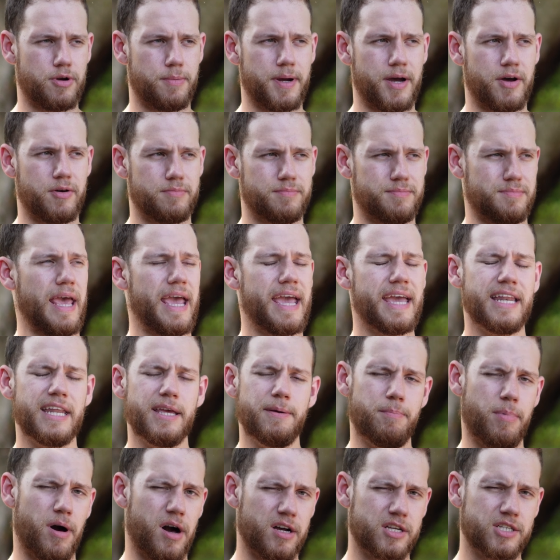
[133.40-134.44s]
are about
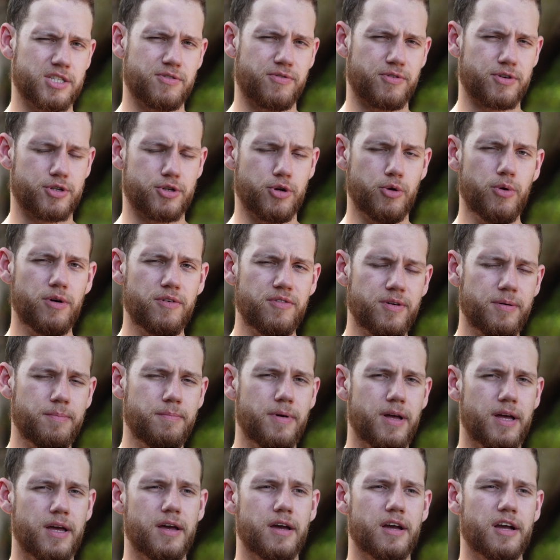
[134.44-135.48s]
$80 for 2 of them
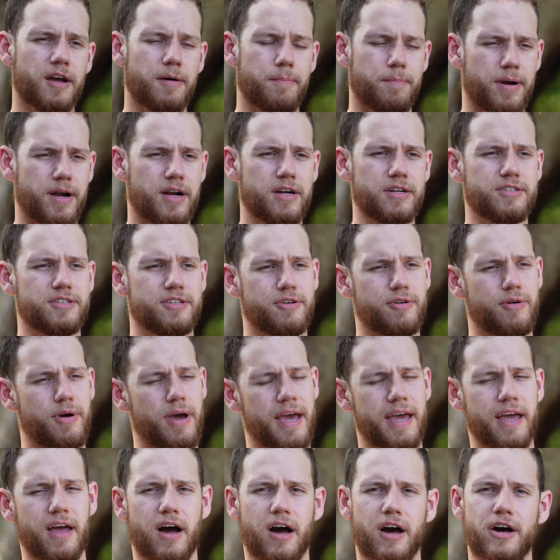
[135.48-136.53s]
compared to
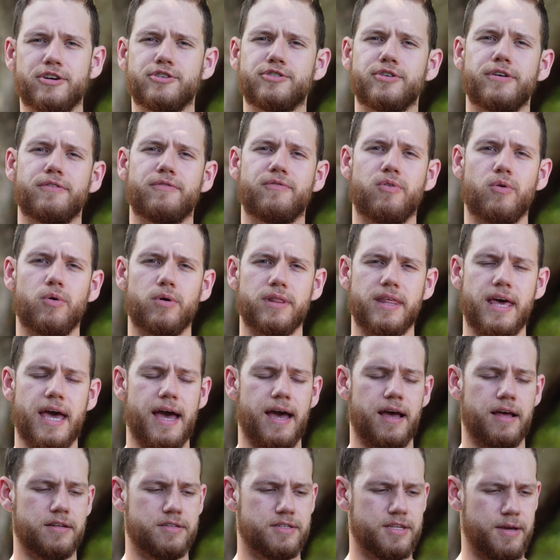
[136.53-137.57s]
$800 for the
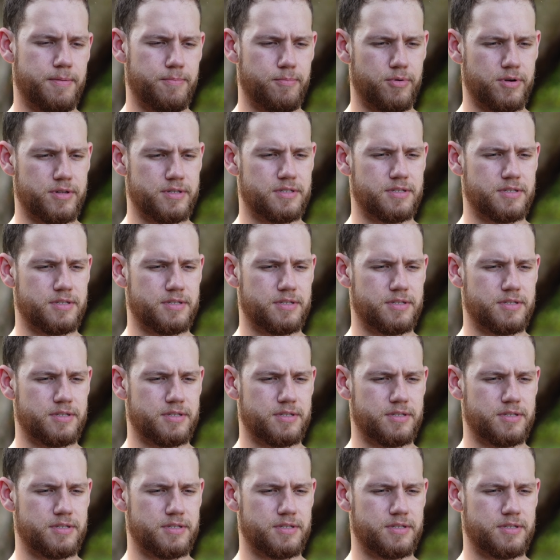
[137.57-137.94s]
timber